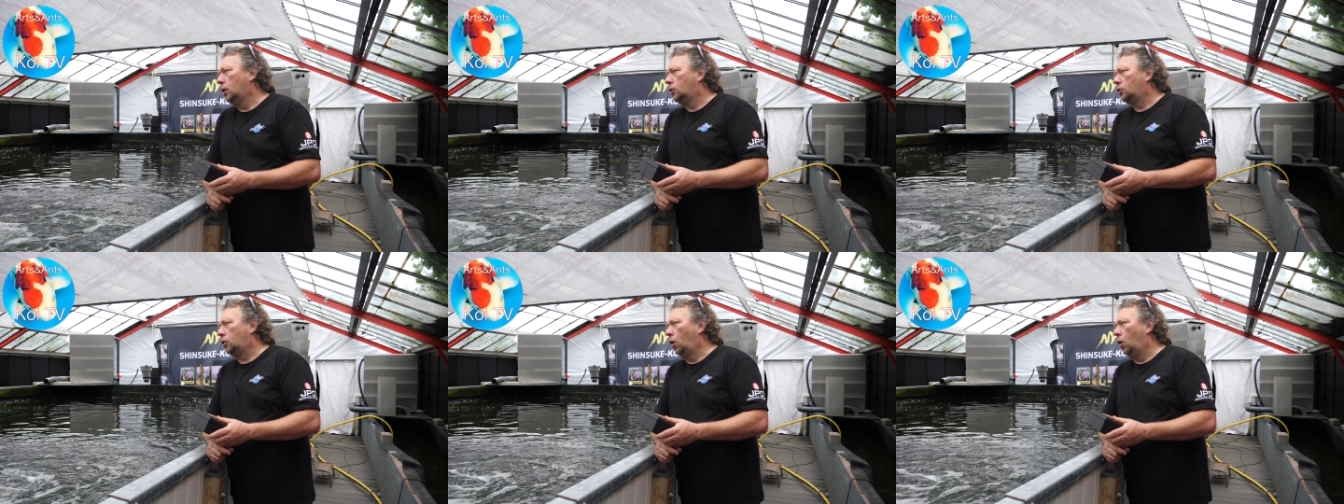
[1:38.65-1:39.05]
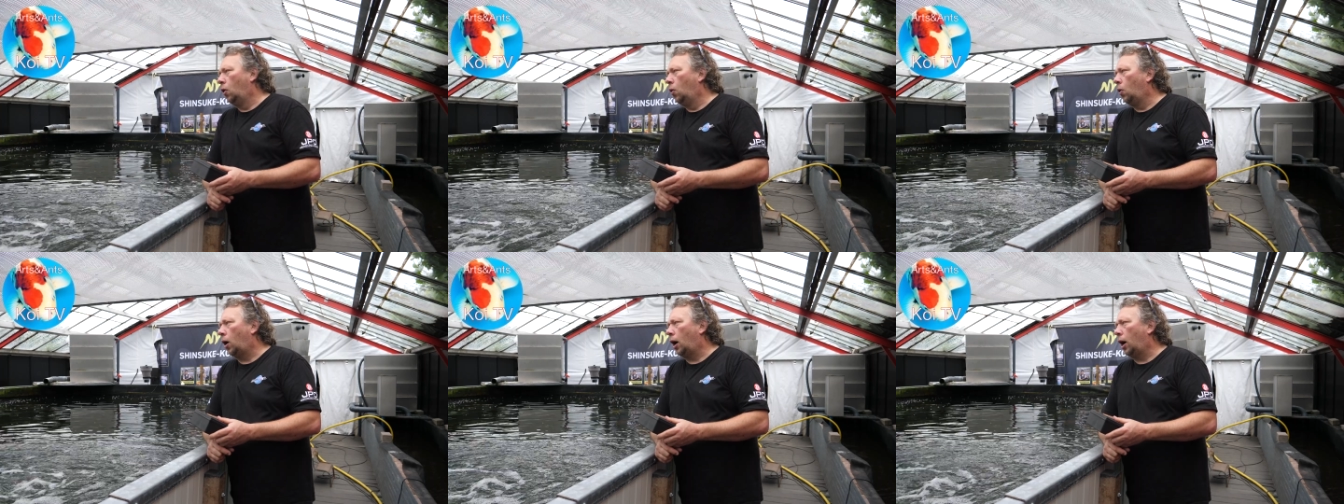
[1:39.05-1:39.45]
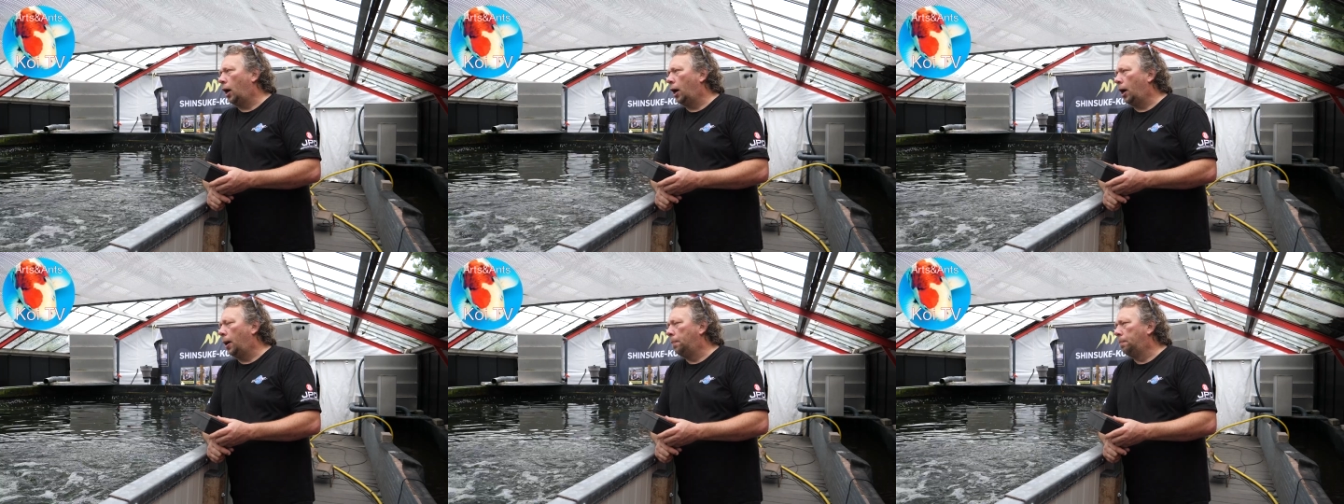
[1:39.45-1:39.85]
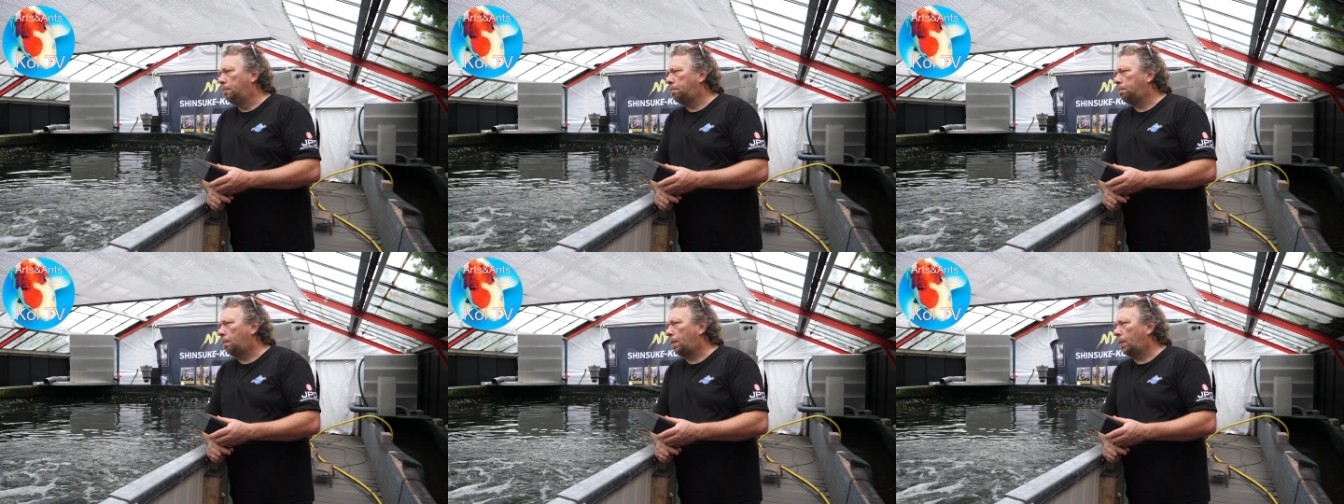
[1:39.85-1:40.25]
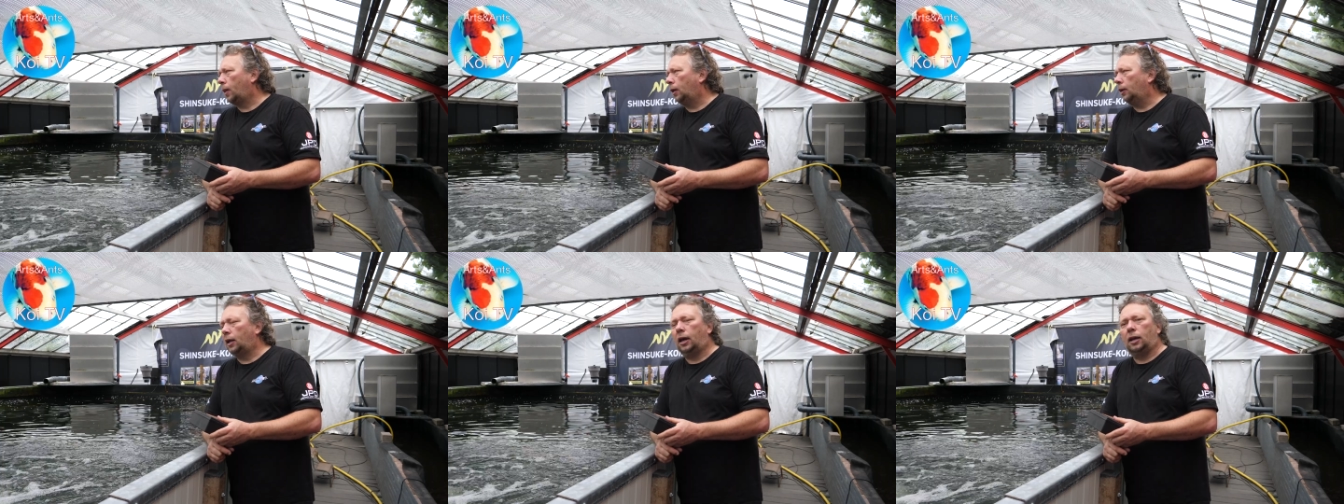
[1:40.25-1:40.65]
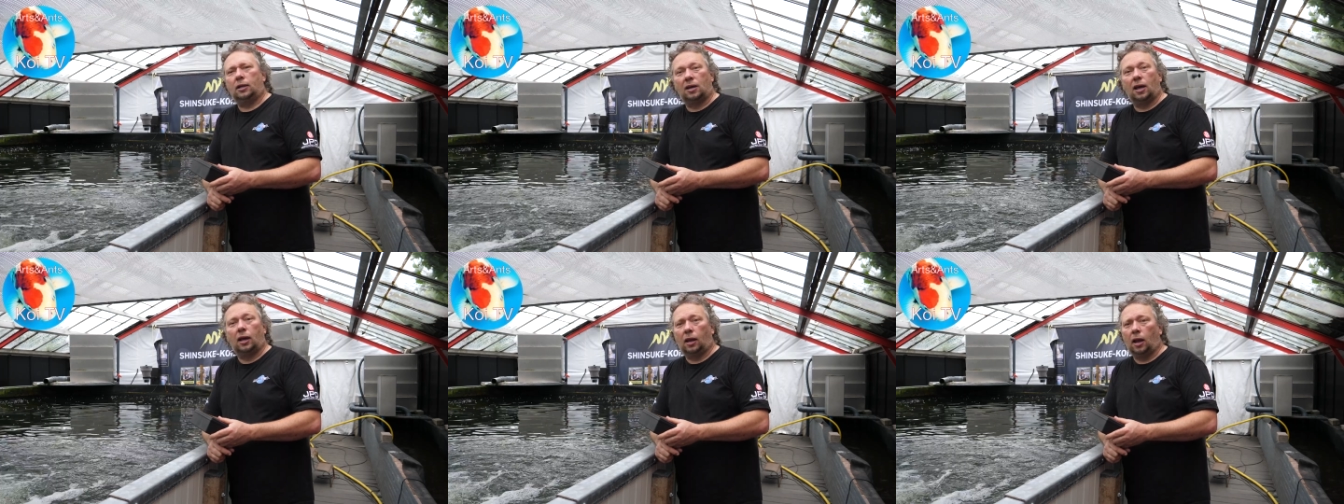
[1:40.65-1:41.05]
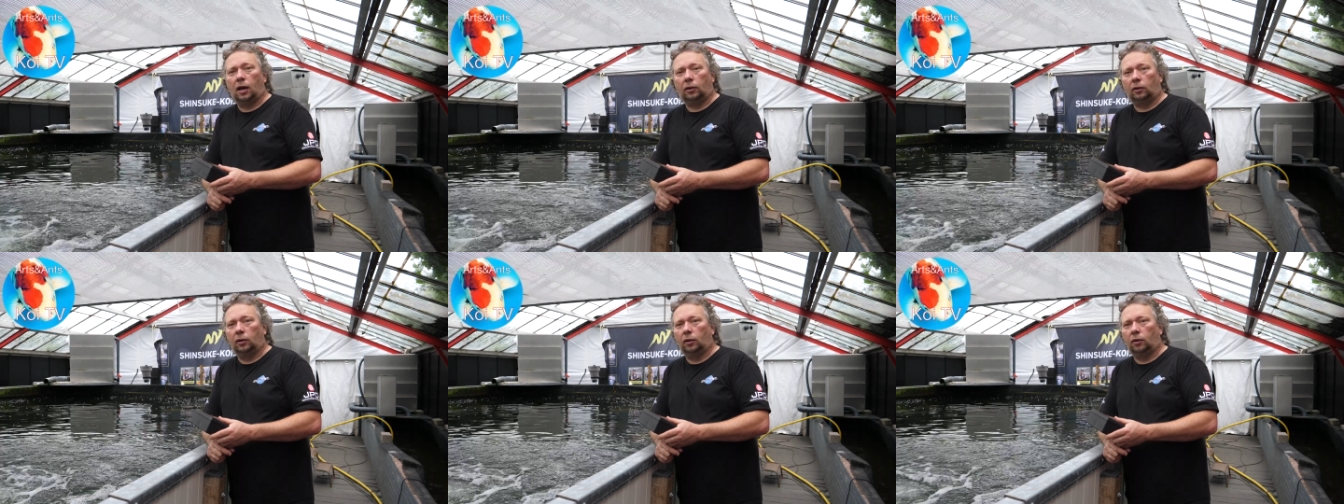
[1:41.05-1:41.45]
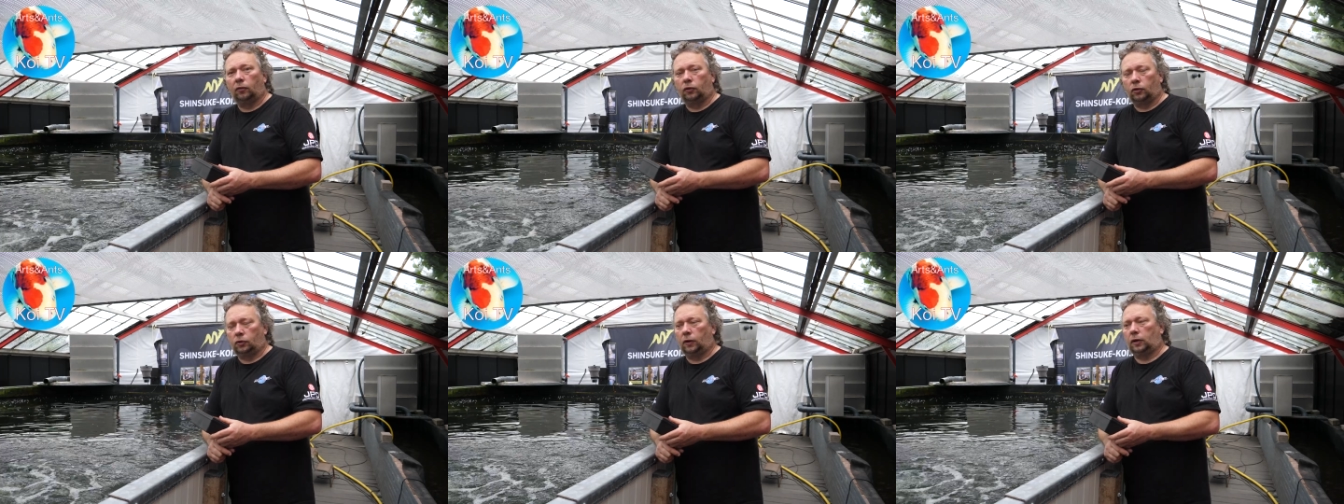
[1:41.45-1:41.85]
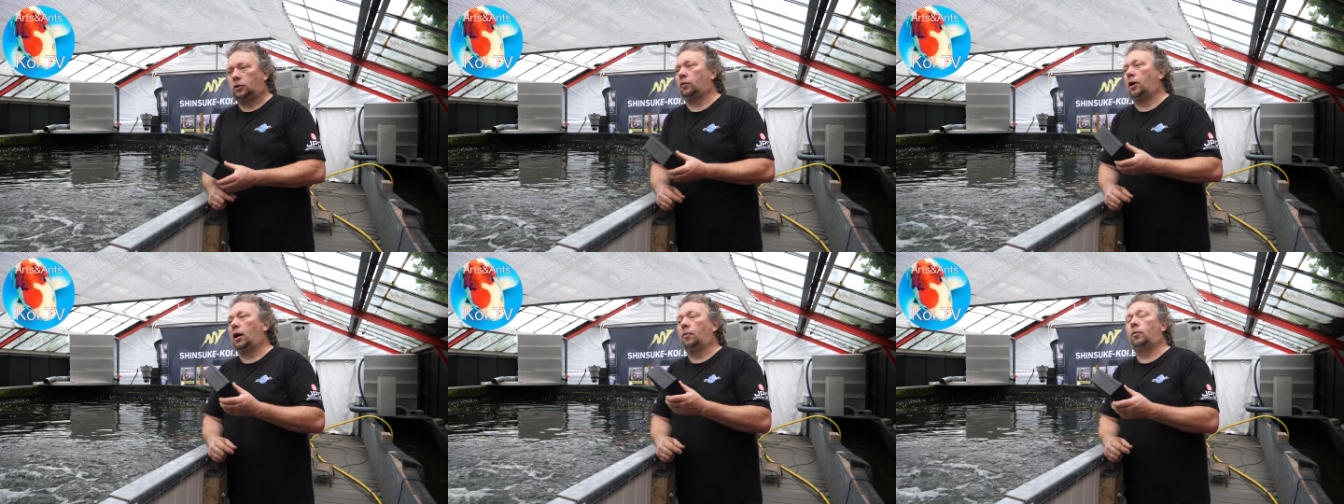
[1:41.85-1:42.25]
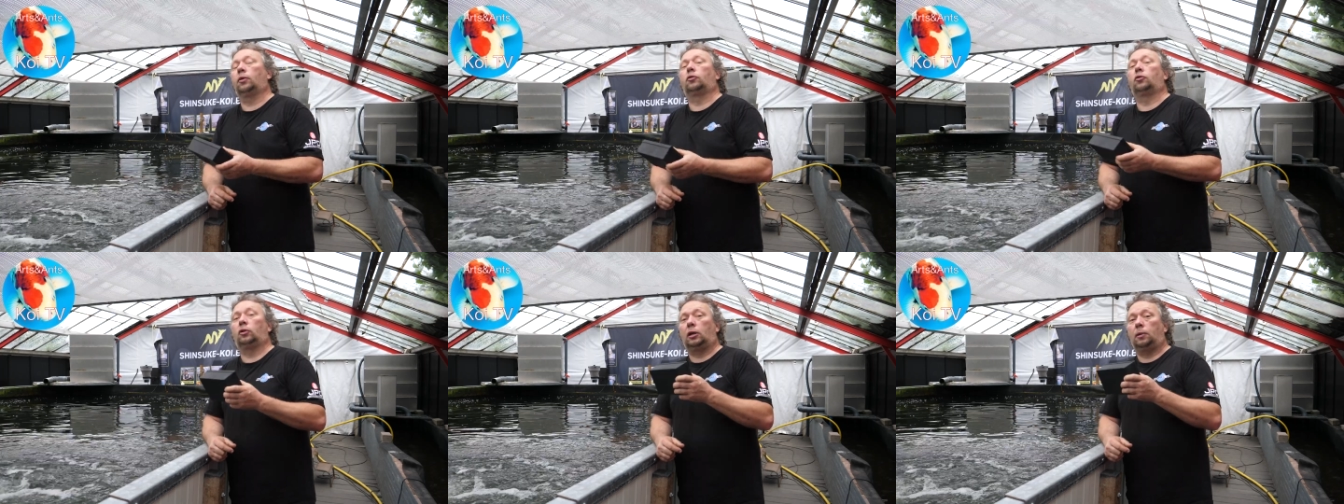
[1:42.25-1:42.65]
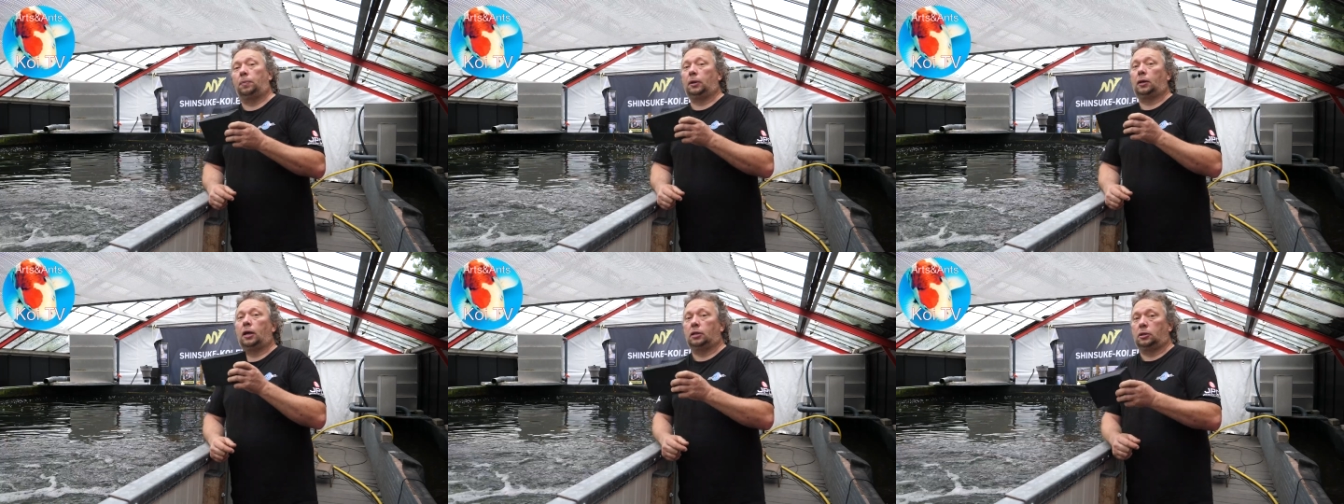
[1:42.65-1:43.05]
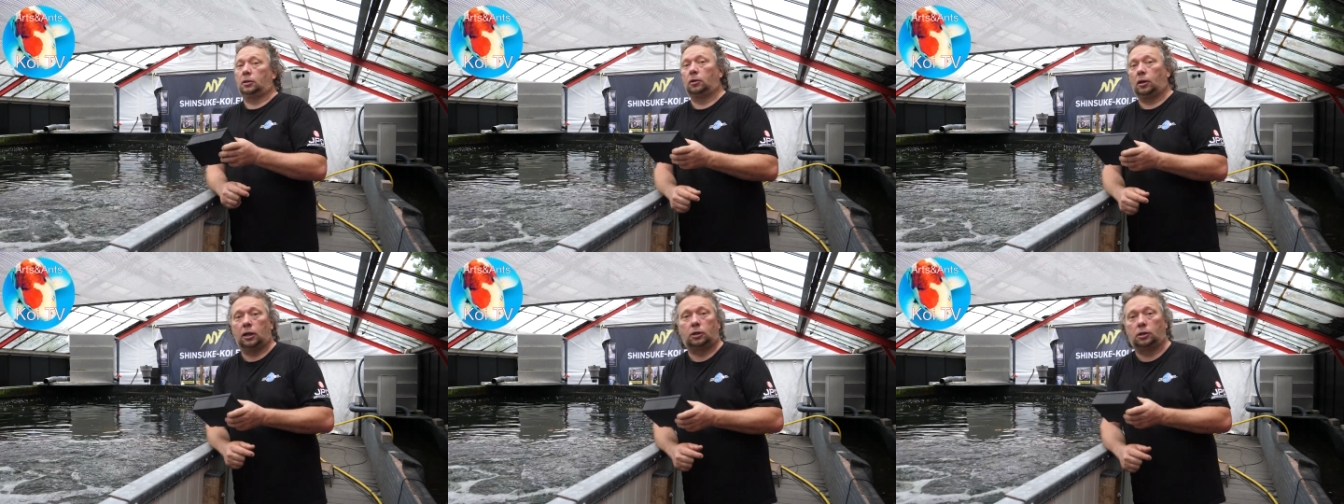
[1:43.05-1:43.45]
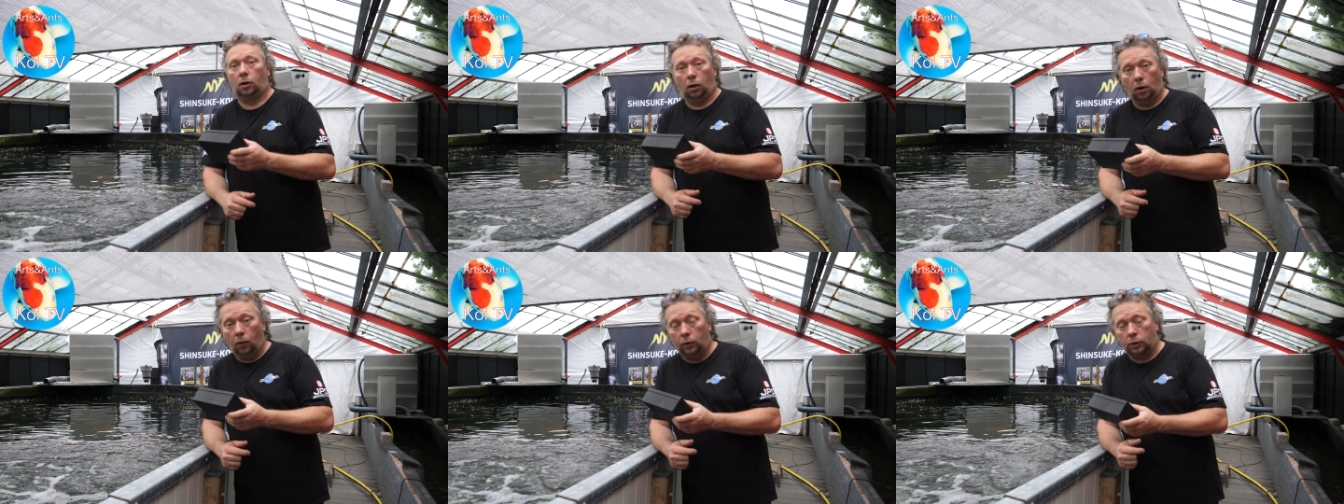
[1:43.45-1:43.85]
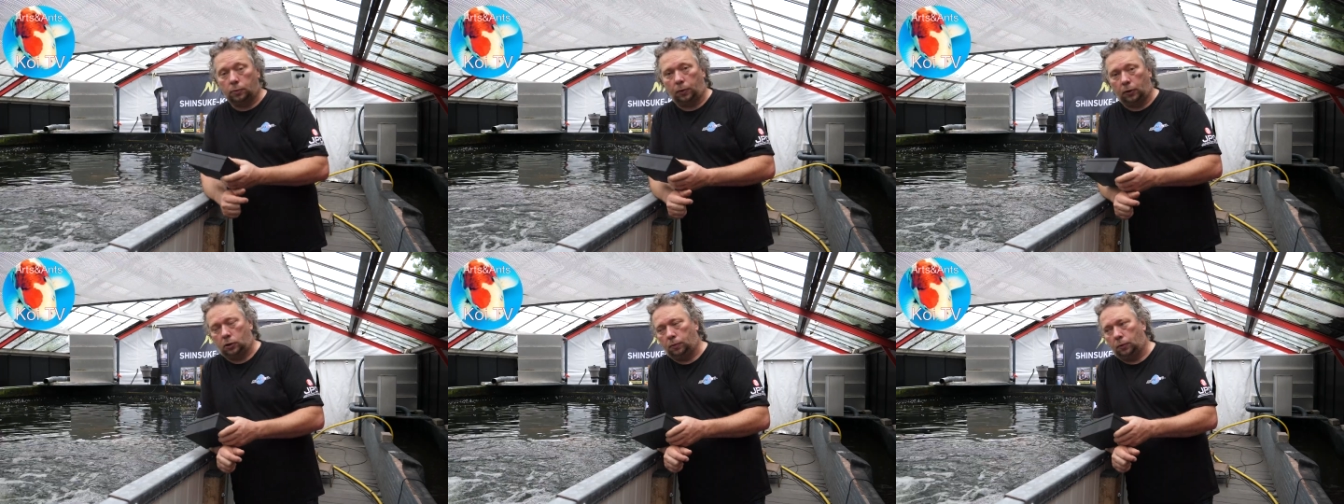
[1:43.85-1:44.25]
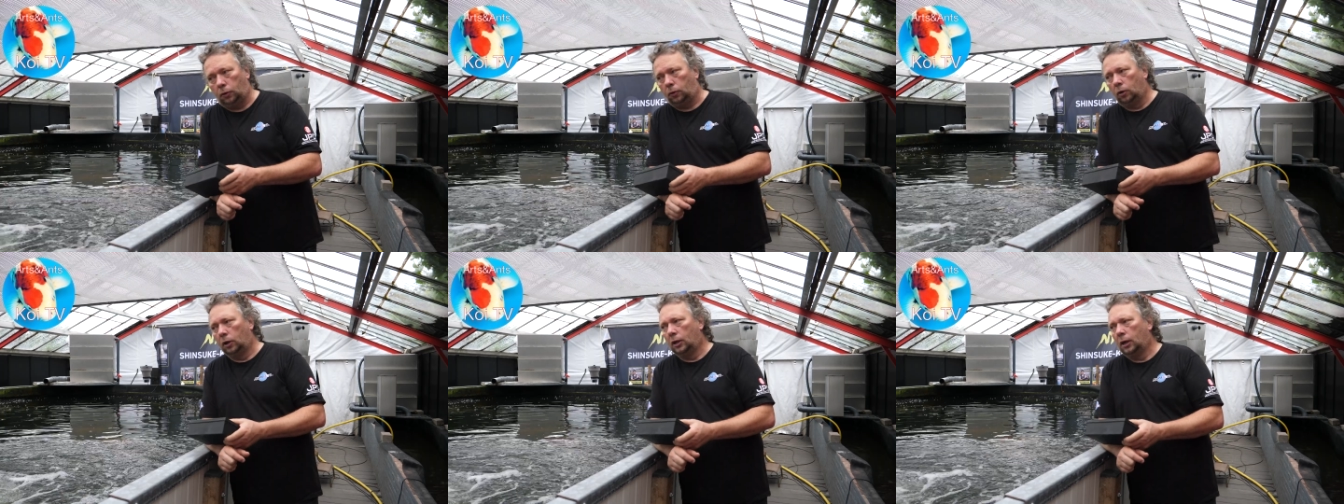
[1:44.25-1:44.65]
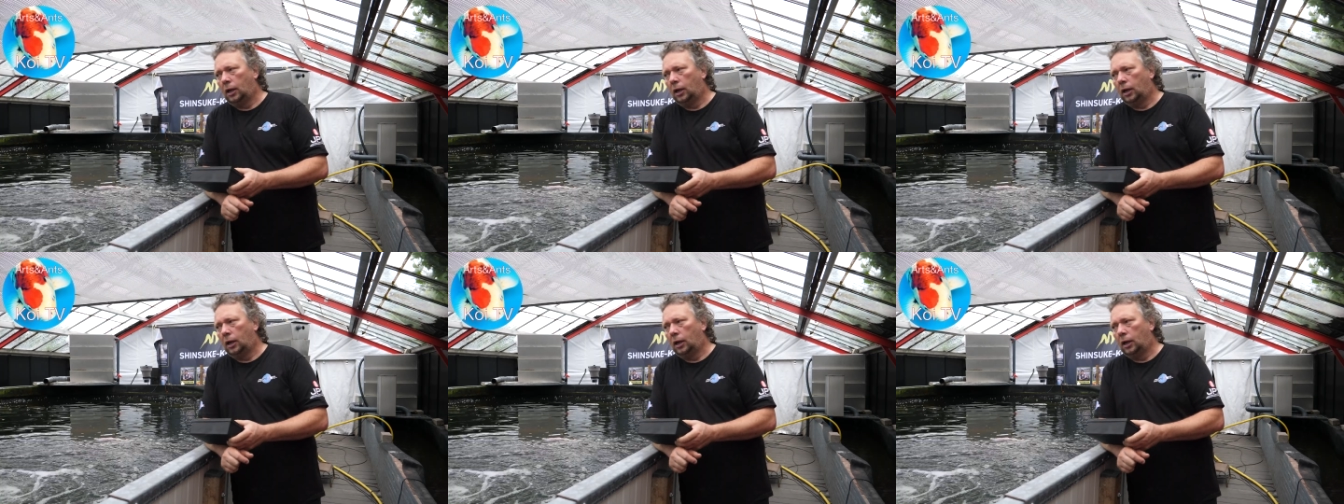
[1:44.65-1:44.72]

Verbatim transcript: So um, they, they like the phosphate. So I want to keep it as, as low as possible.